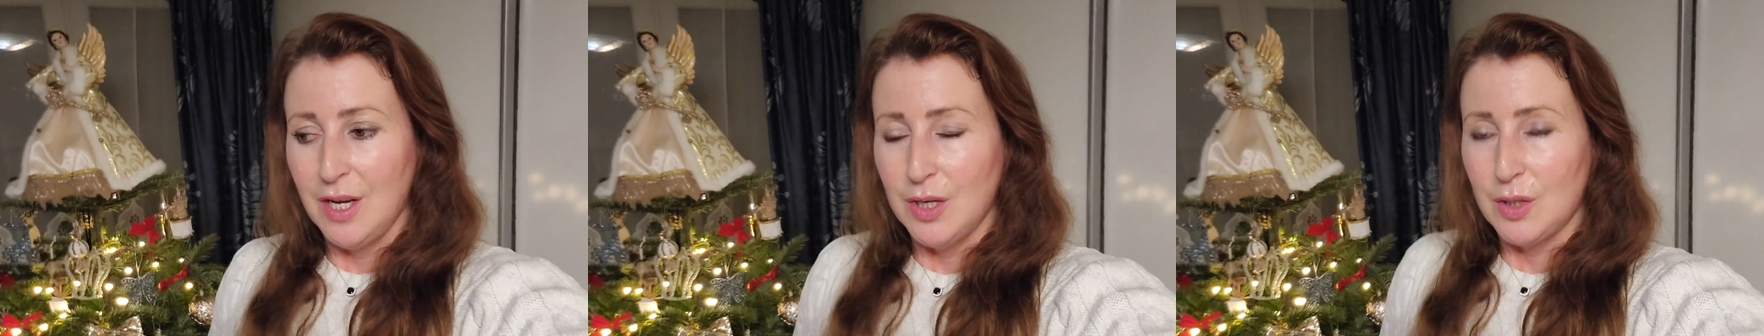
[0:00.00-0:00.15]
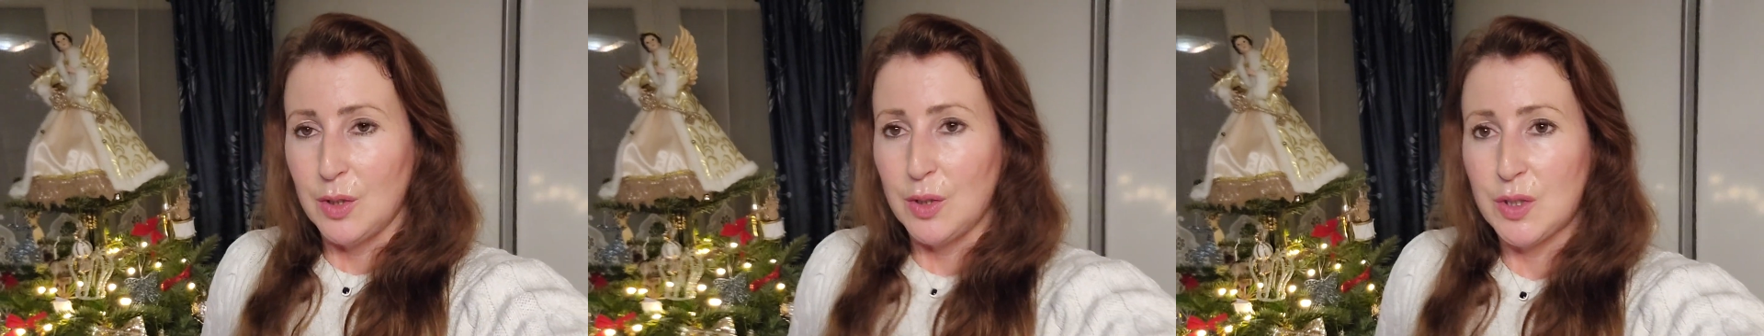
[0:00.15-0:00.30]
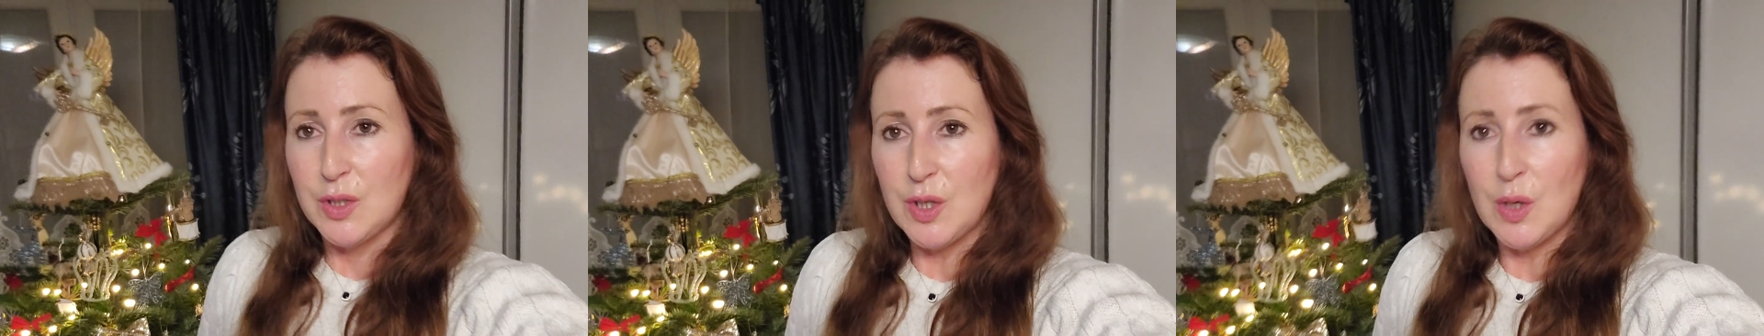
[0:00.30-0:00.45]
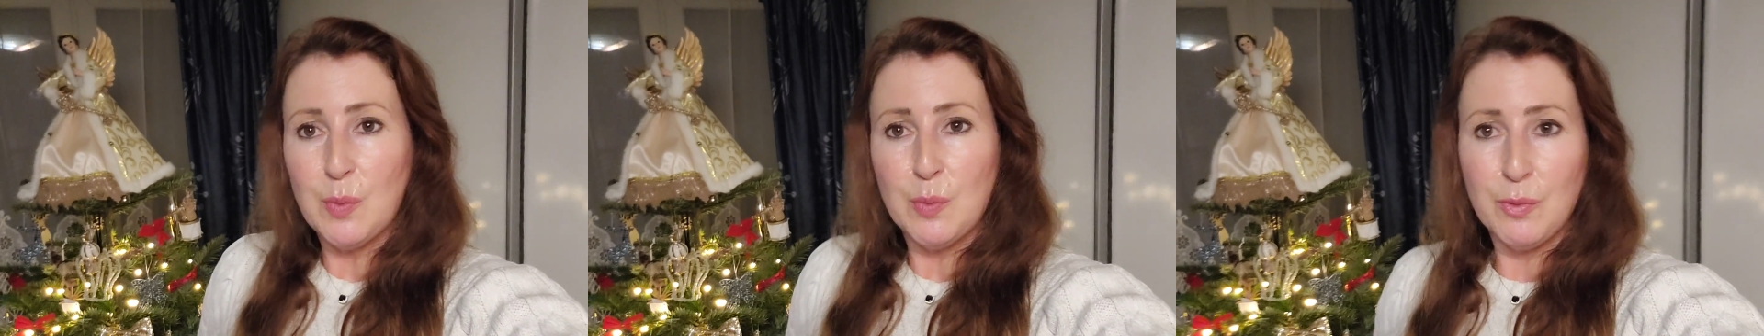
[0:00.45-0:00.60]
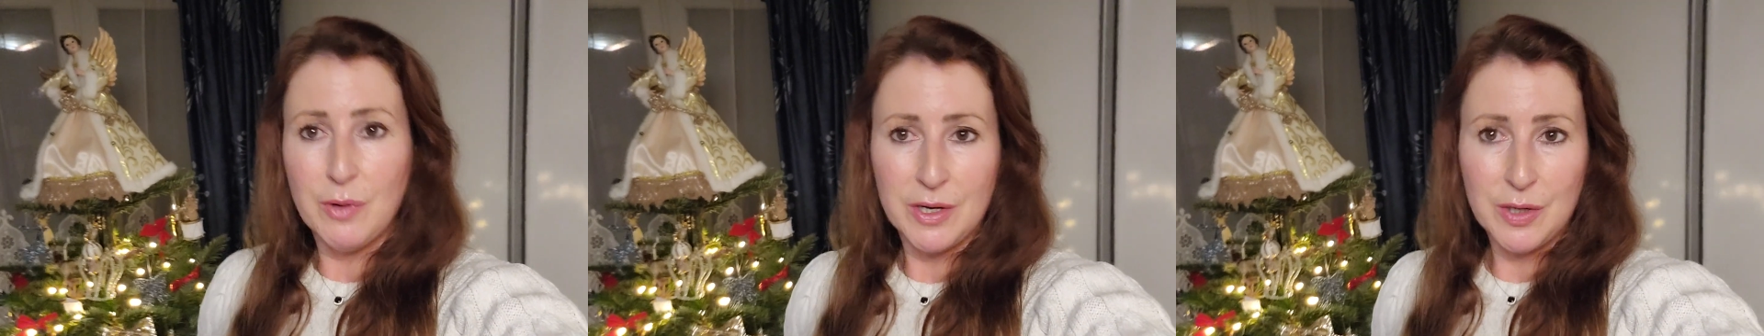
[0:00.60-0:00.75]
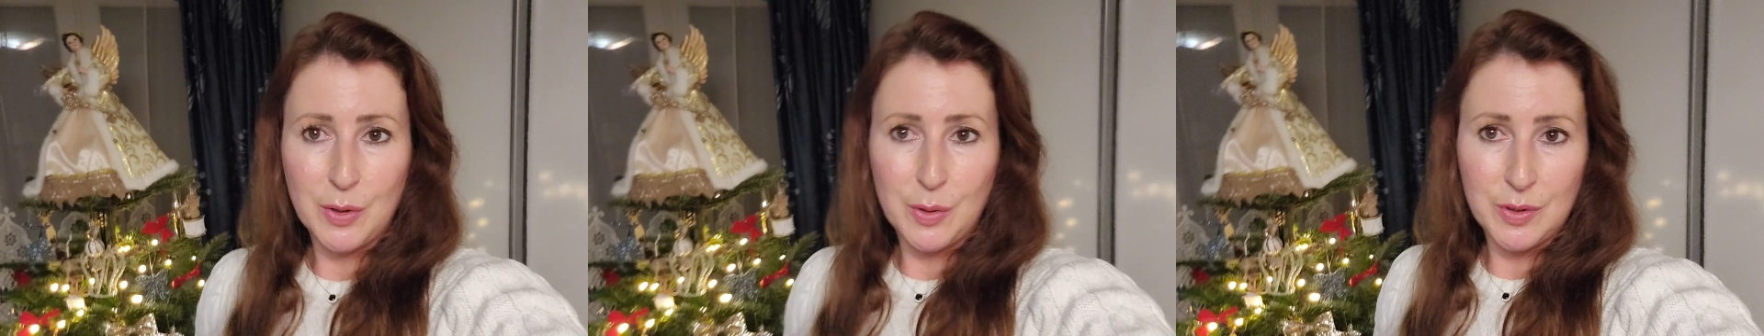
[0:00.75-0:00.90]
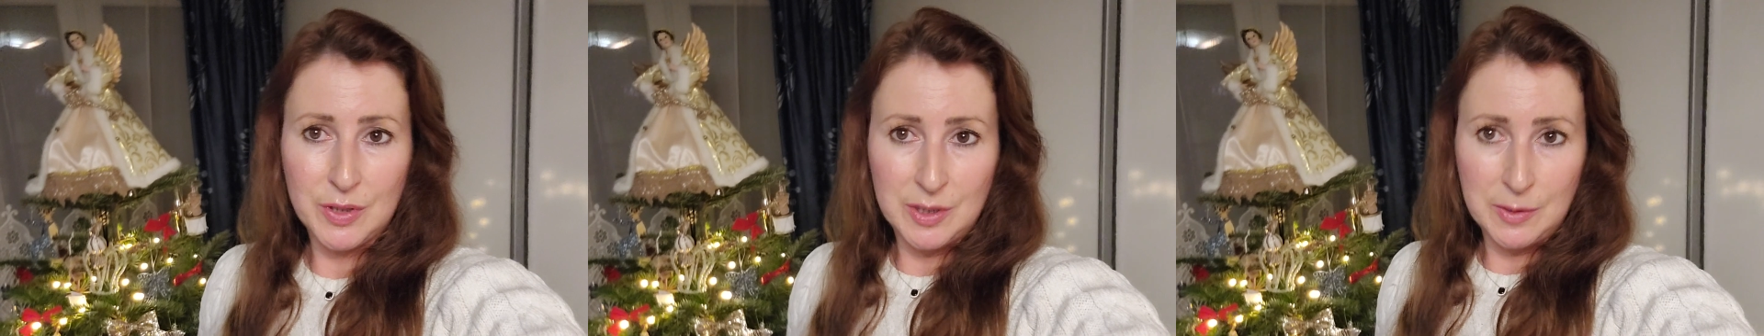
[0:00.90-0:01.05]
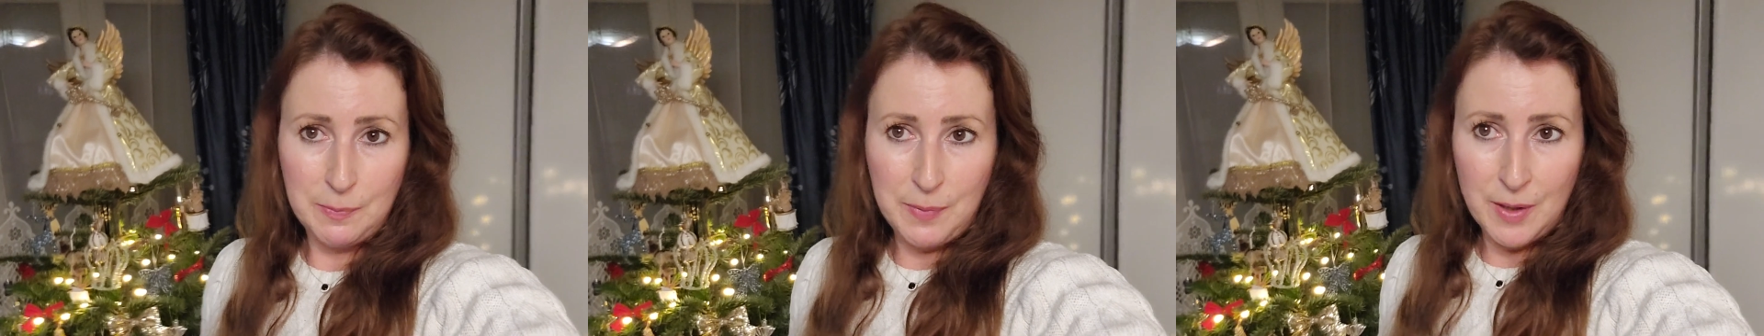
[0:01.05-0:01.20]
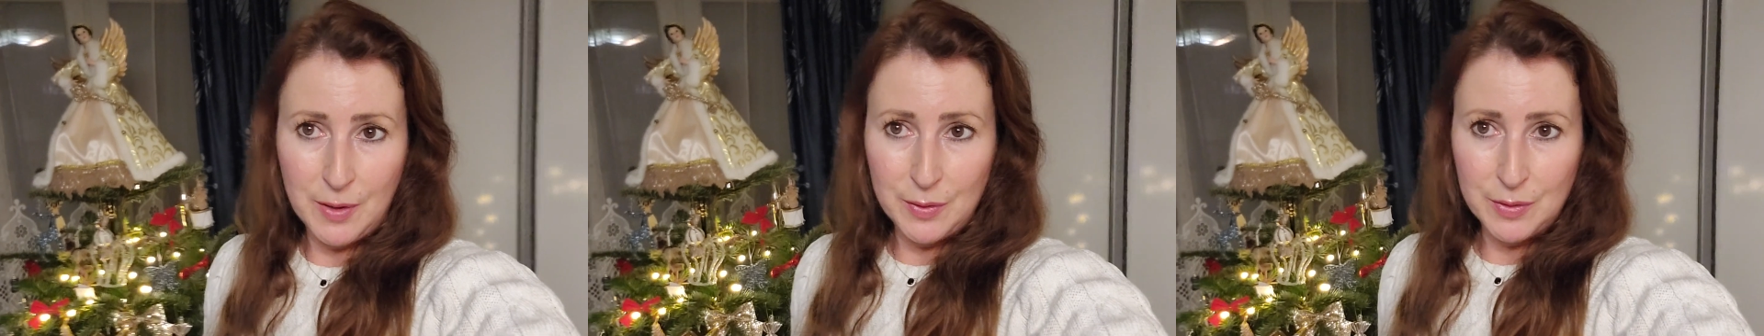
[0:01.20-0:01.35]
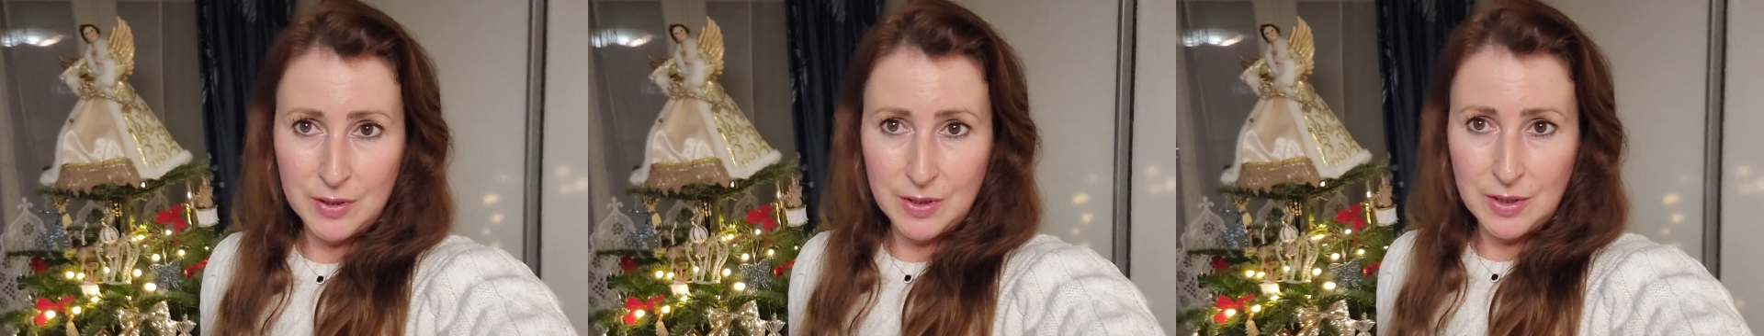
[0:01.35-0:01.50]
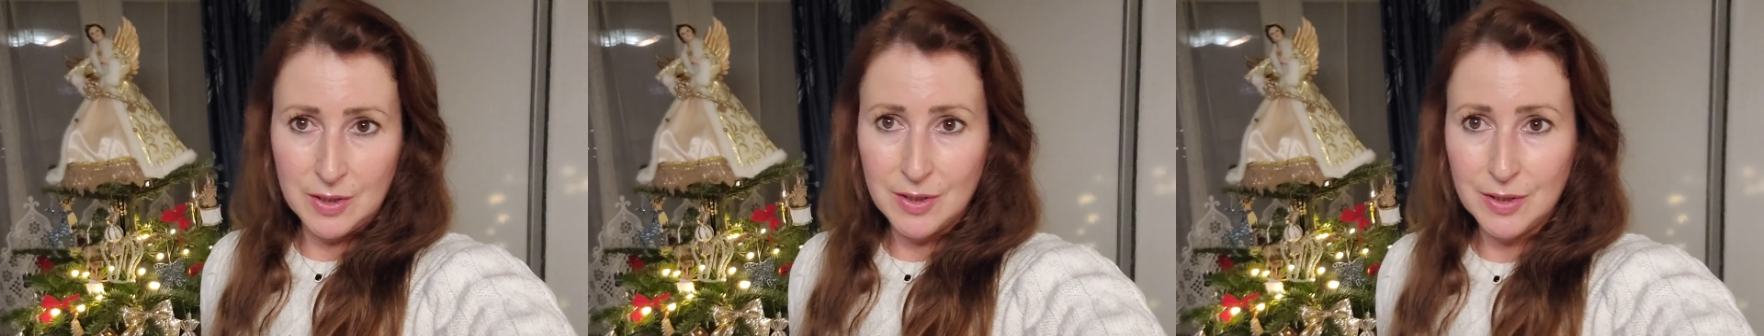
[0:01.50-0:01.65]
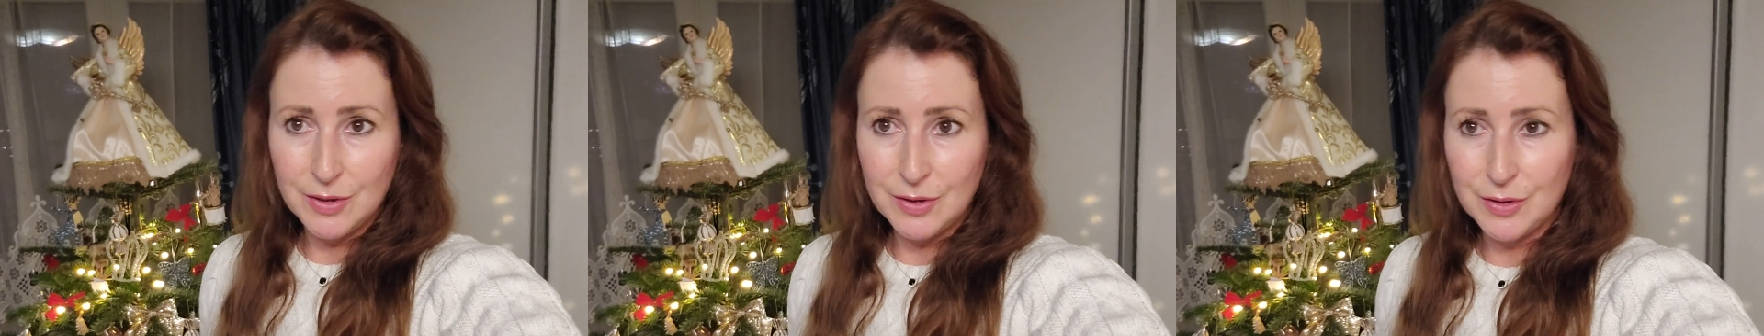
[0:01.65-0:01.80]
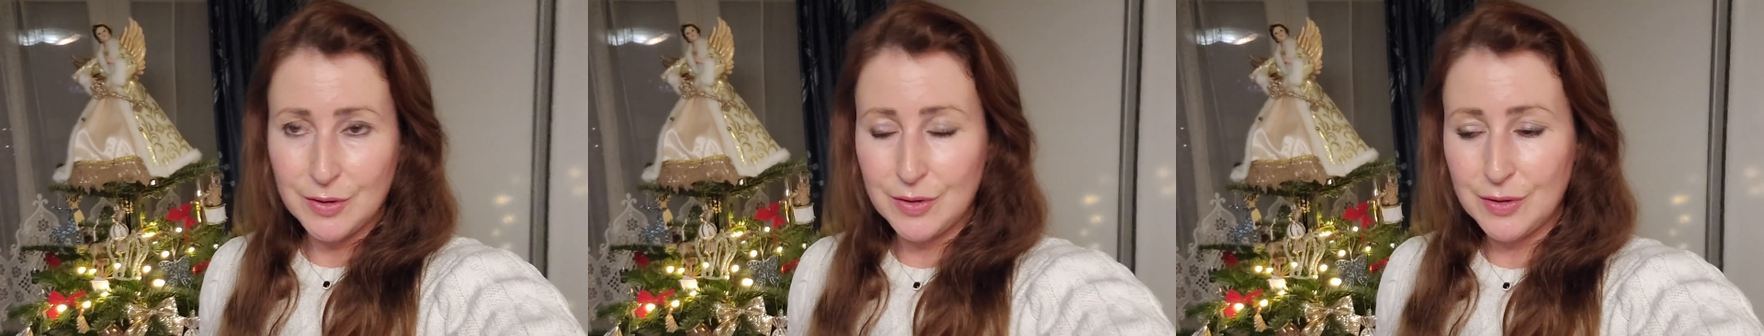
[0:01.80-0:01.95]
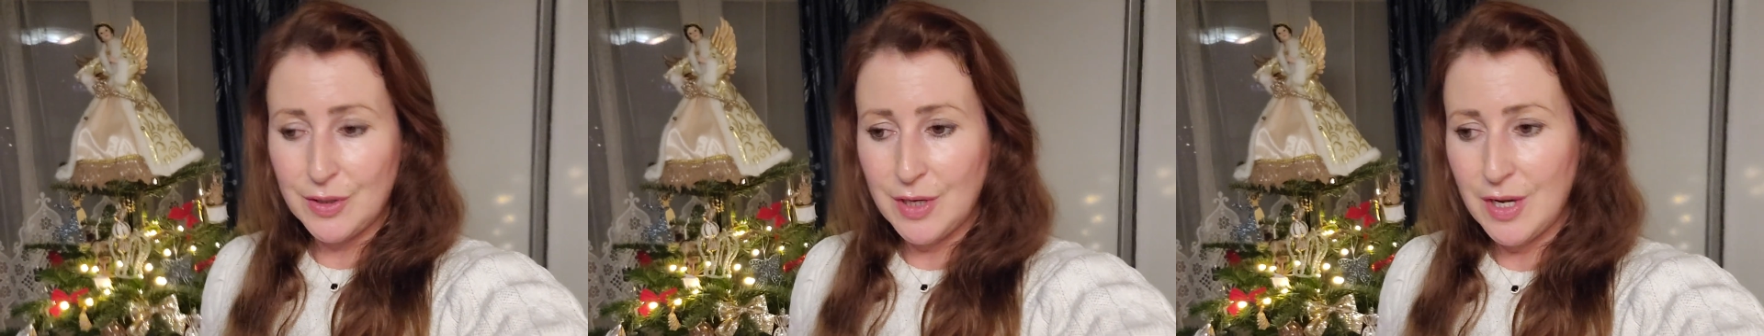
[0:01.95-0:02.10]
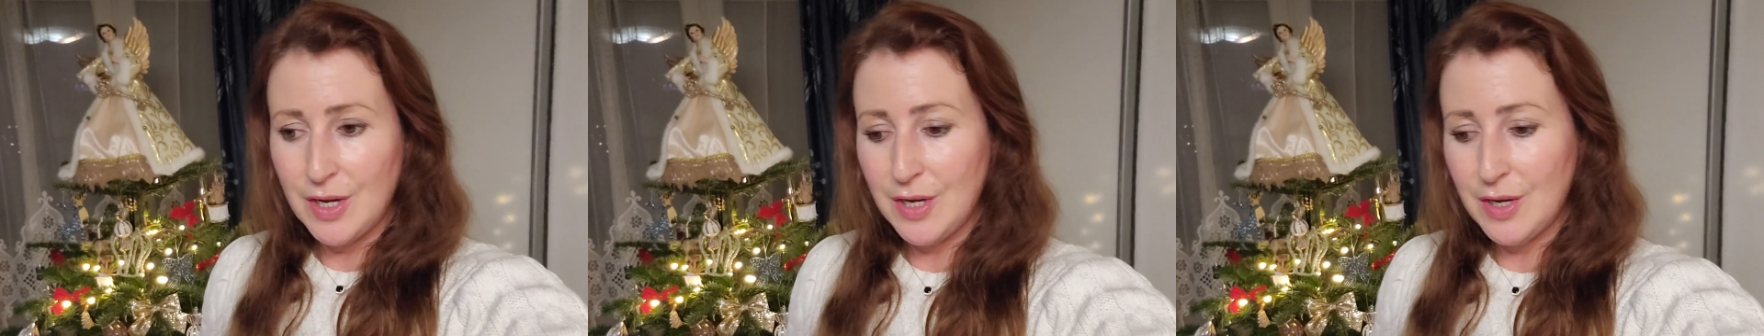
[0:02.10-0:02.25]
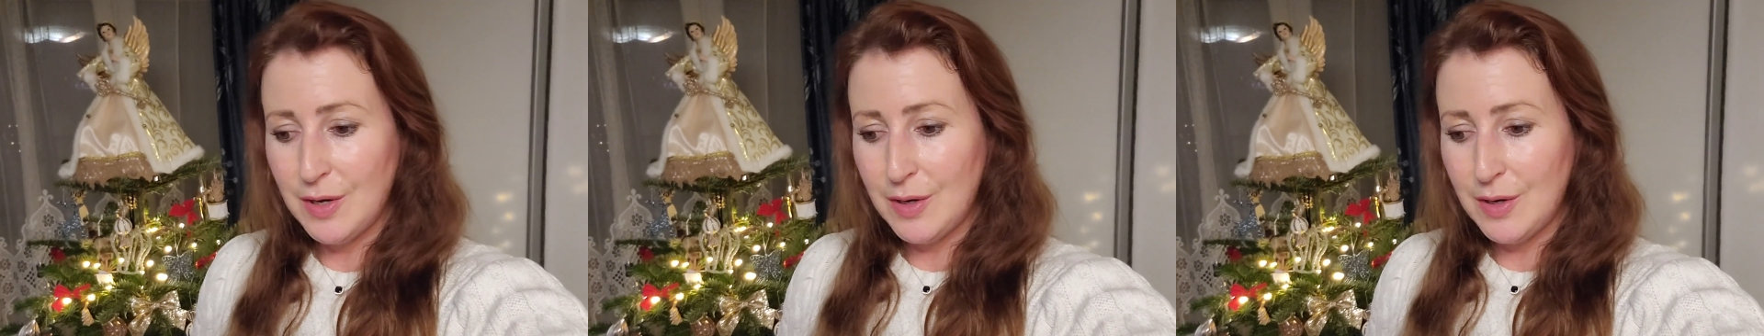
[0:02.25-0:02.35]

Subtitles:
to someone who's supposed to